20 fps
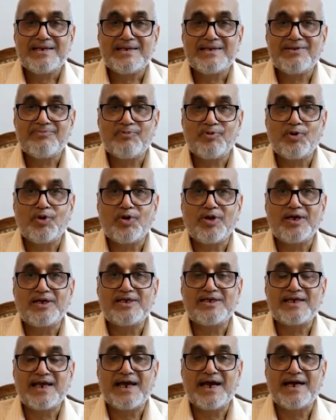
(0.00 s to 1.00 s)
The book
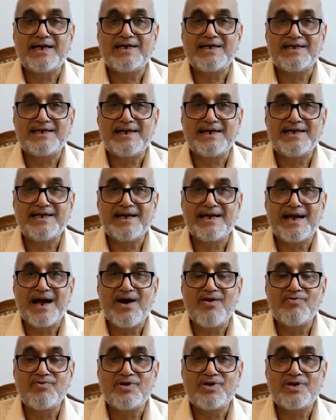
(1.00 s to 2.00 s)
is a detailed
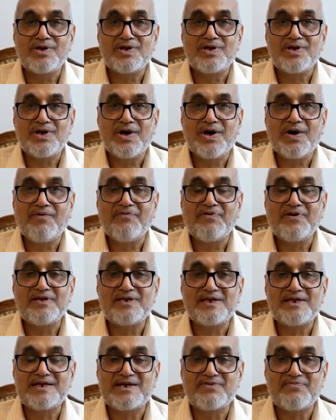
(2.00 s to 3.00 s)
account of
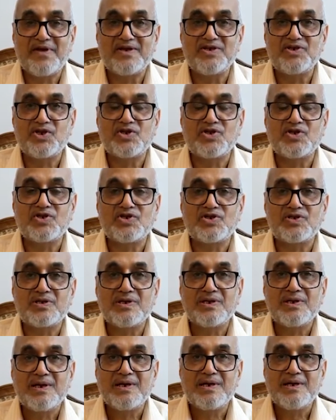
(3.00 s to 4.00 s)
his
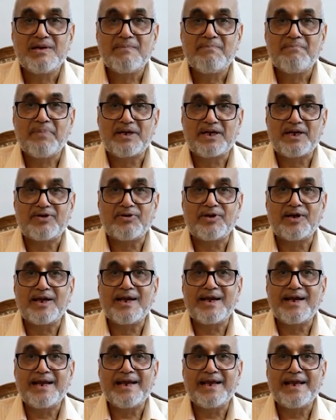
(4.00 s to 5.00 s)
interventions,
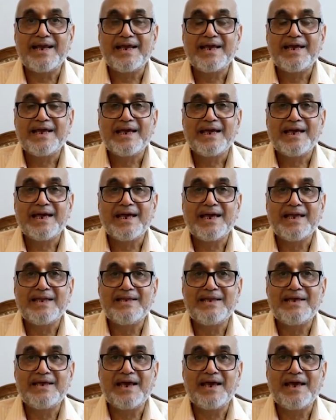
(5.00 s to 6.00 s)
particularly in
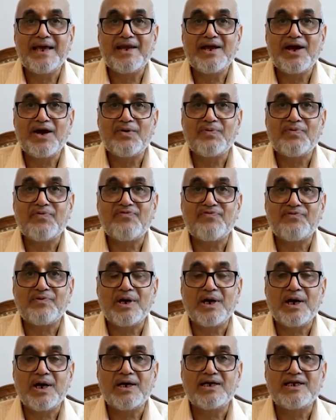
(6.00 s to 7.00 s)
the area of
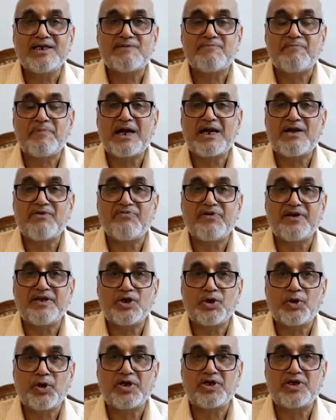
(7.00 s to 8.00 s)
spread of
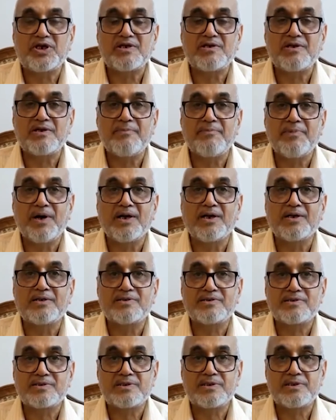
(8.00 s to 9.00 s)
education
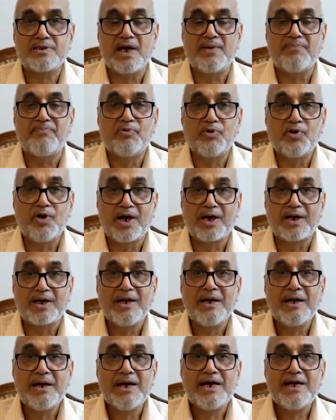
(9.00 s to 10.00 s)
amongst the
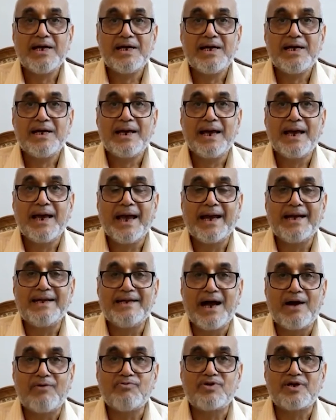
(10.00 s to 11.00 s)
poor and
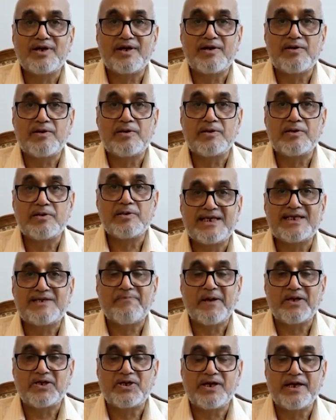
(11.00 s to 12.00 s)
downtrodden,
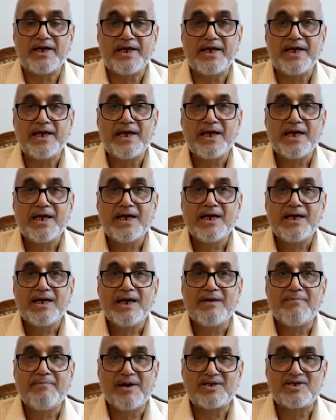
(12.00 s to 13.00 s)
especially
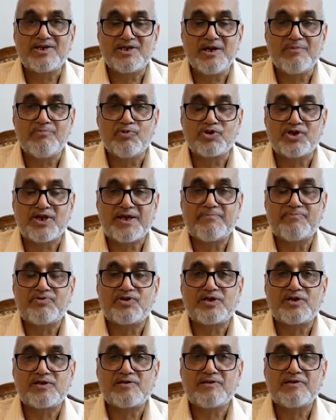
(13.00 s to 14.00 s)
amongst the
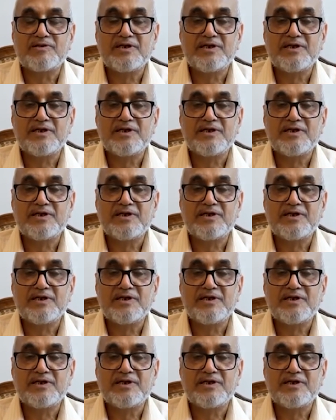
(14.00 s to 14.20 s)
Muslims.